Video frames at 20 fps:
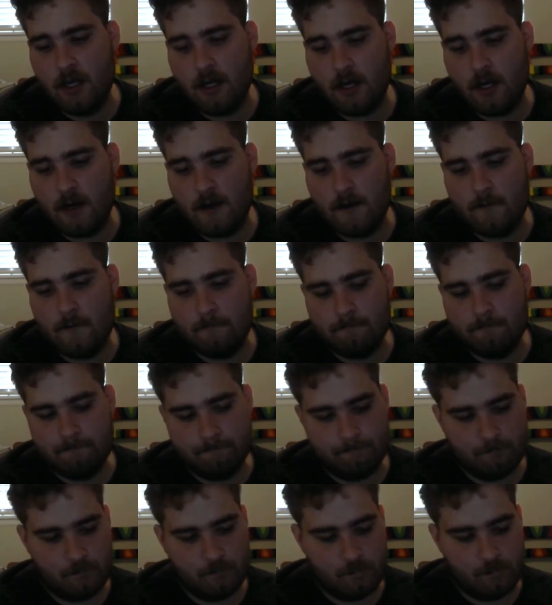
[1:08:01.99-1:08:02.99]

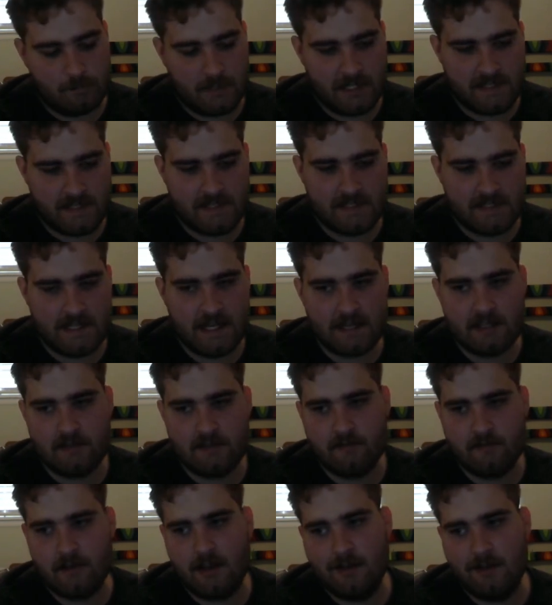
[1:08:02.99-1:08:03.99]
The
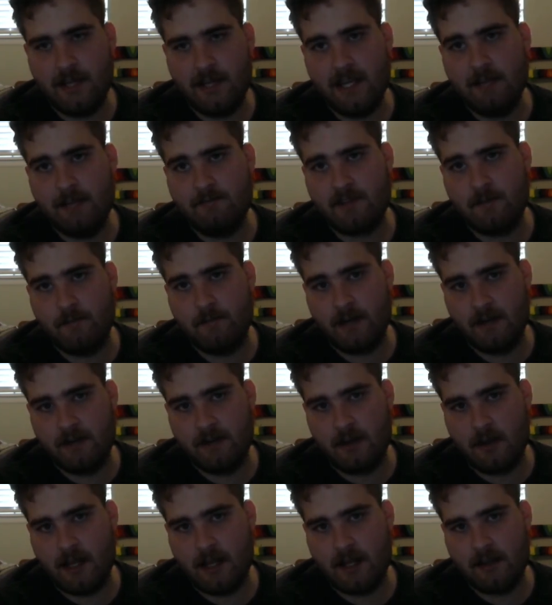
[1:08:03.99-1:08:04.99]
Detective Club games, compared
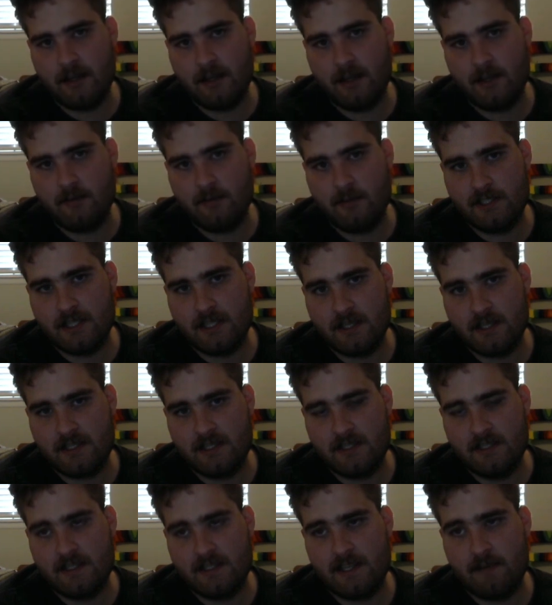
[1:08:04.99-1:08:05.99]
to a lot of the other ones on
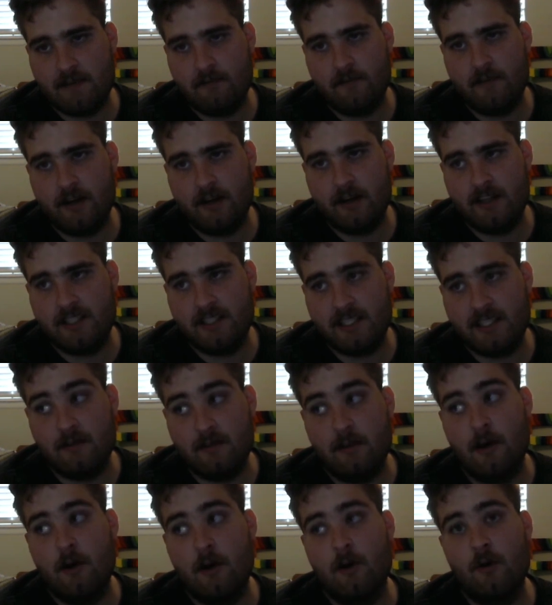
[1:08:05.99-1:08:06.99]
this list, have a very
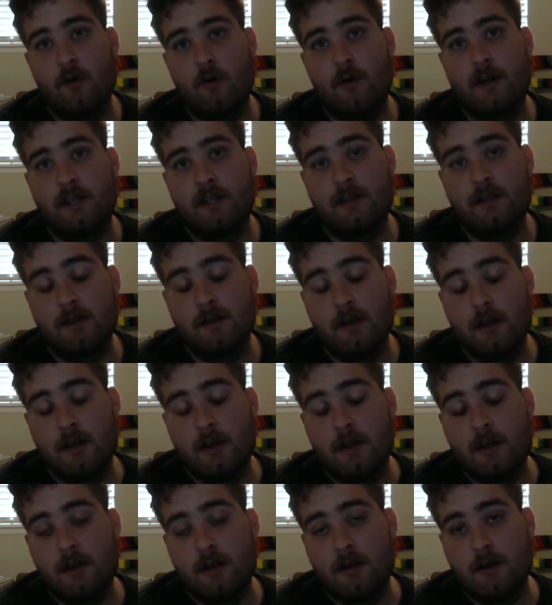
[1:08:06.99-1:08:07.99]
slow and
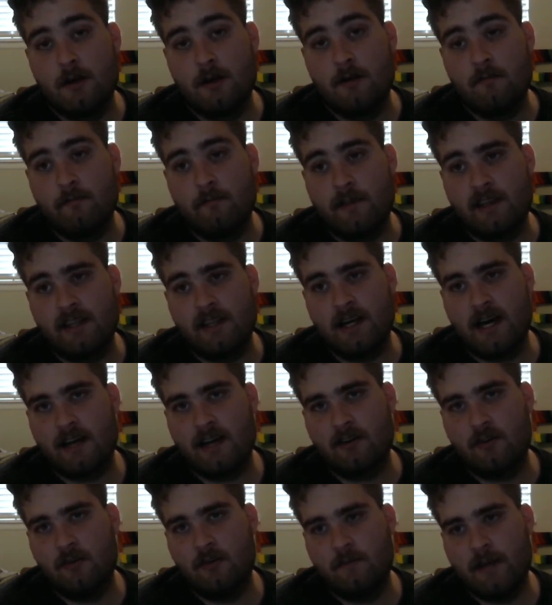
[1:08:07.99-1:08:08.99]

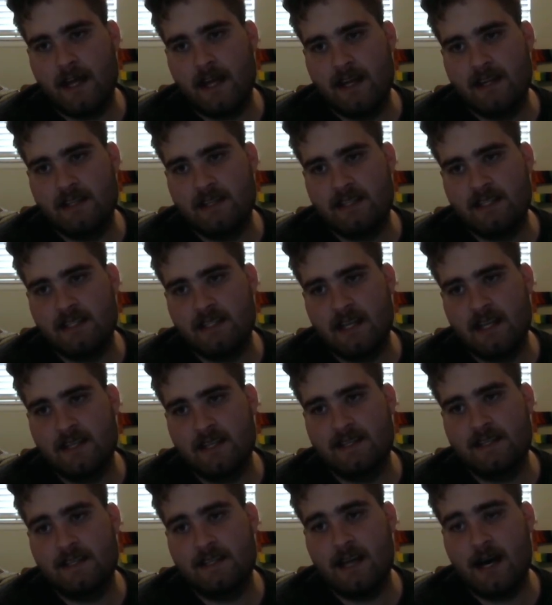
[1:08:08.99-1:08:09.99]
methodical pace.
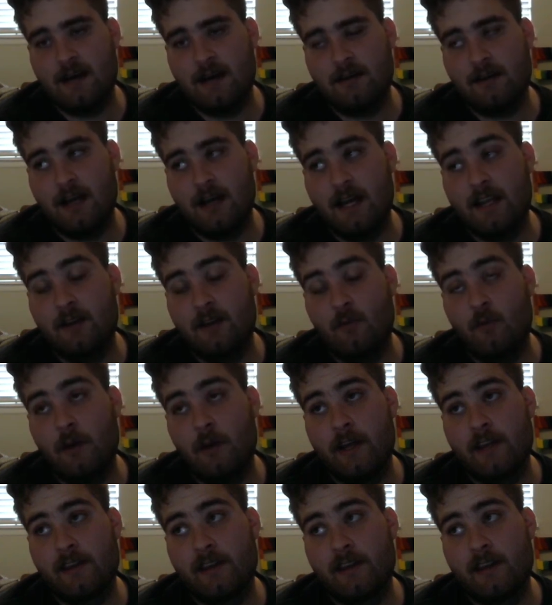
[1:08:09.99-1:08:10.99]
It's not like
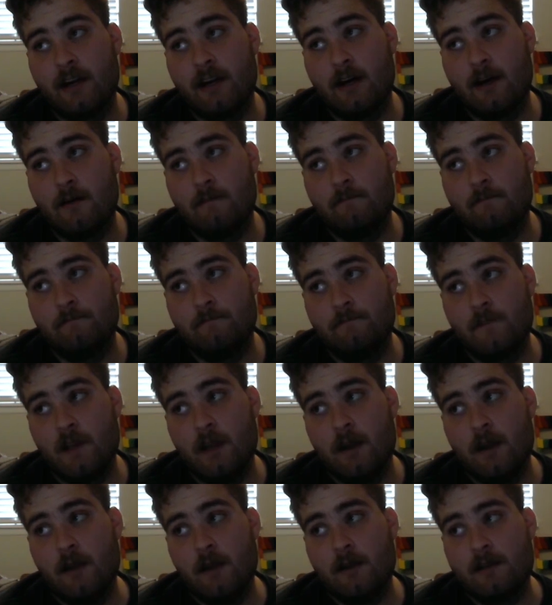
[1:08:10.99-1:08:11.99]
with
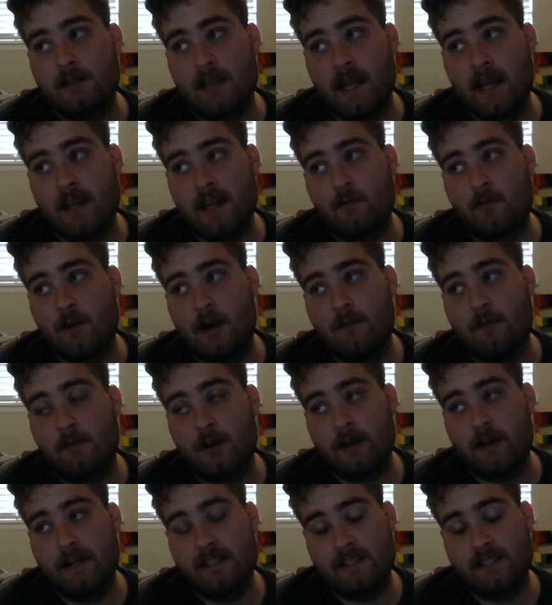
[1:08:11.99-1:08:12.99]
Danganronpa
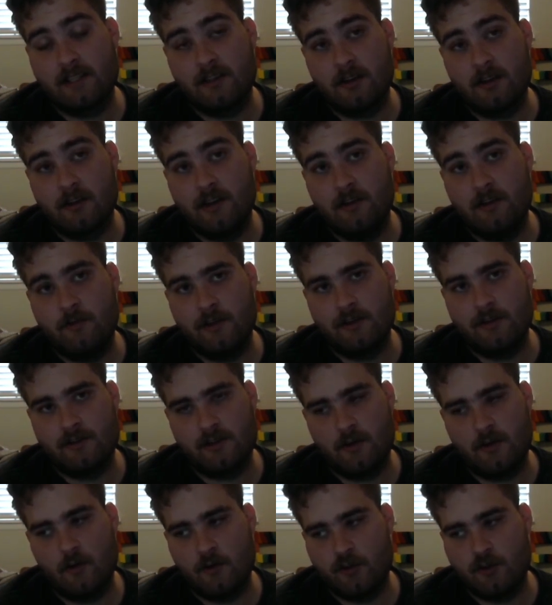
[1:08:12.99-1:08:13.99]
or Ace Attorney where there's a
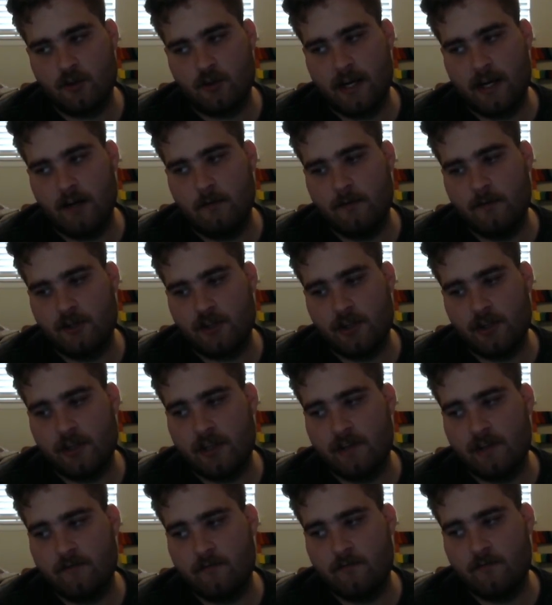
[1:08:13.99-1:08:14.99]
court trial pushing
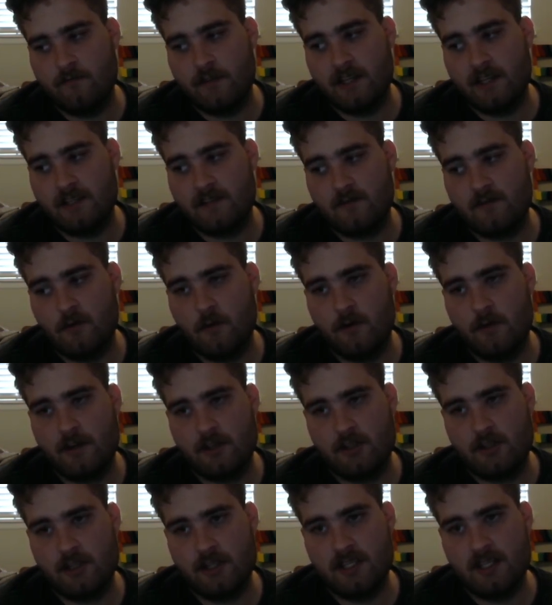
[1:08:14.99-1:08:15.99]
things forward.
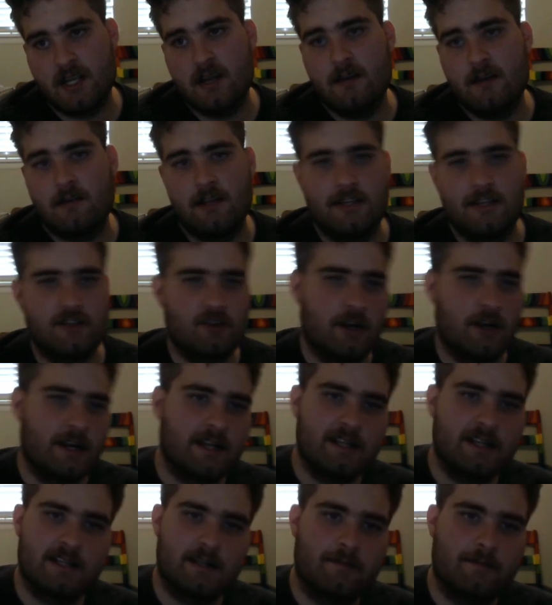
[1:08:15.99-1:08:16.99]
It's just, let's try to
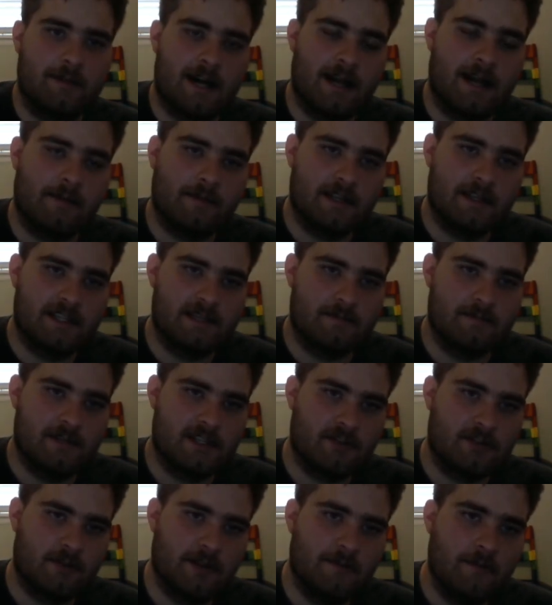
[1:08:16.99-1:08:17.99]
get to the bottom of this
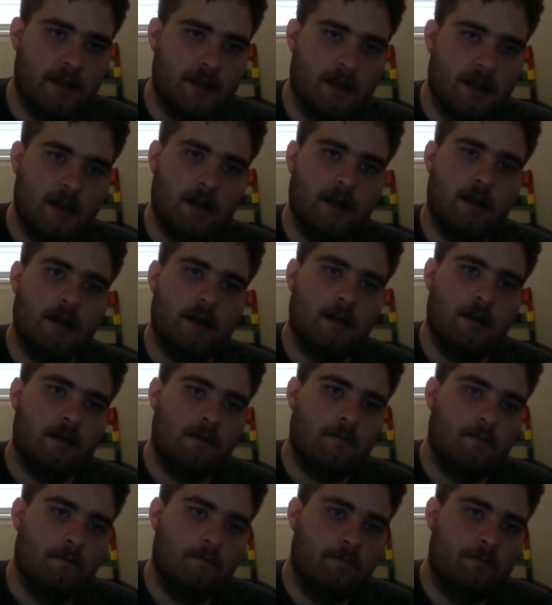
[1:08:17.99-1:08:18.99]
mystery.
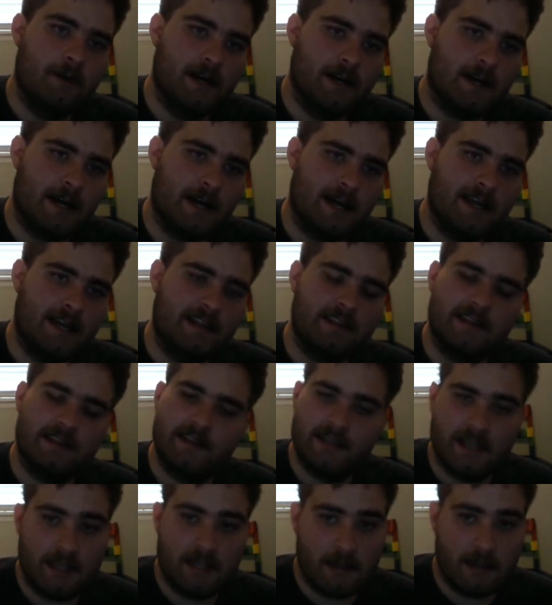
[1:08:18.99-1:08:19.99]
But I
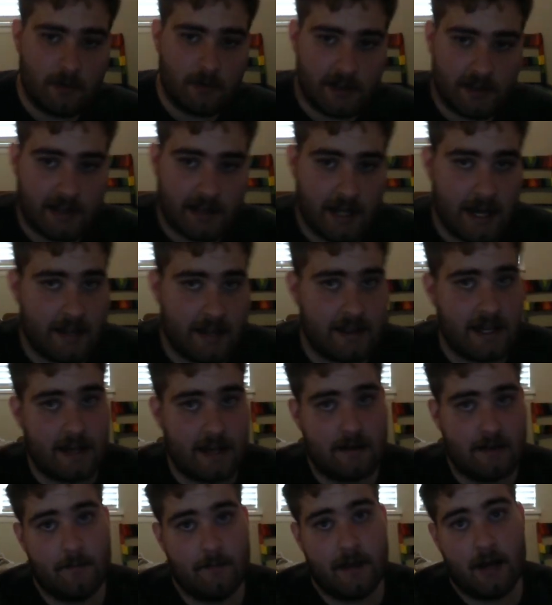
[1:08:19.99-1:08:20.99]
think with
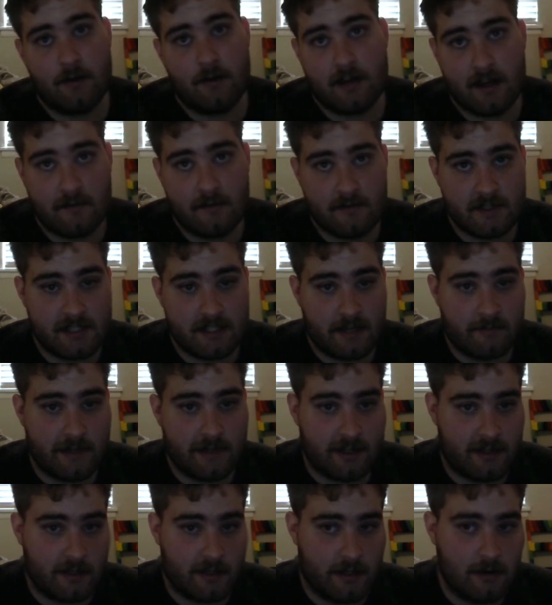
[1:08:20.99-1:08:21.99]
that about covers
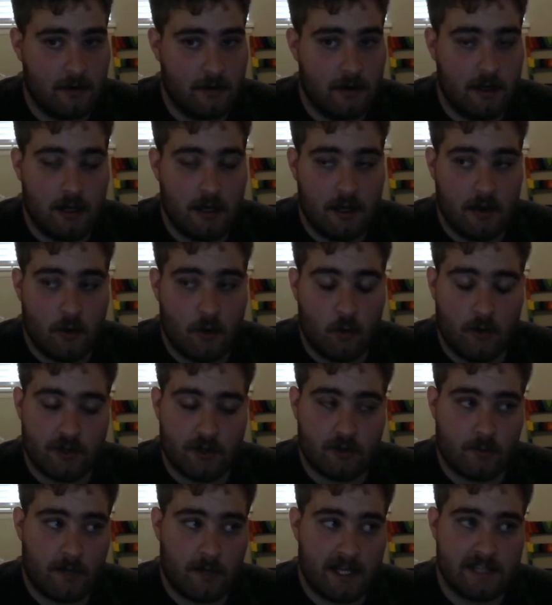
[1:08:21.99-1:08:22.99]
everything.
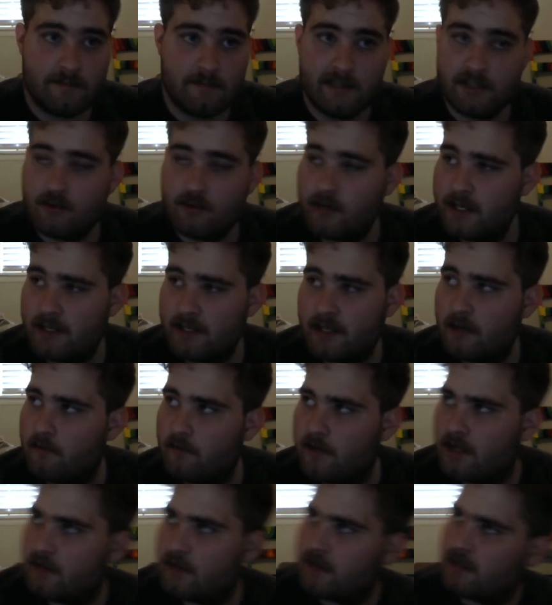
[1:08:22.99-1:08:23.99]
Which reminds me, Trent, do you have
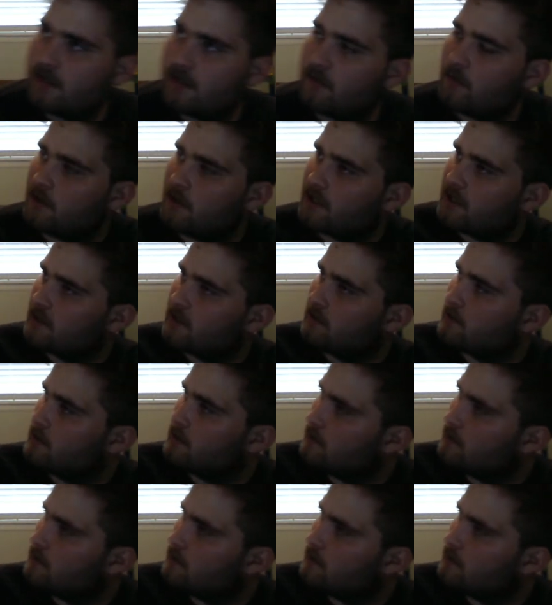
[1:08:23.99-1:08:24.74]
anything you want to...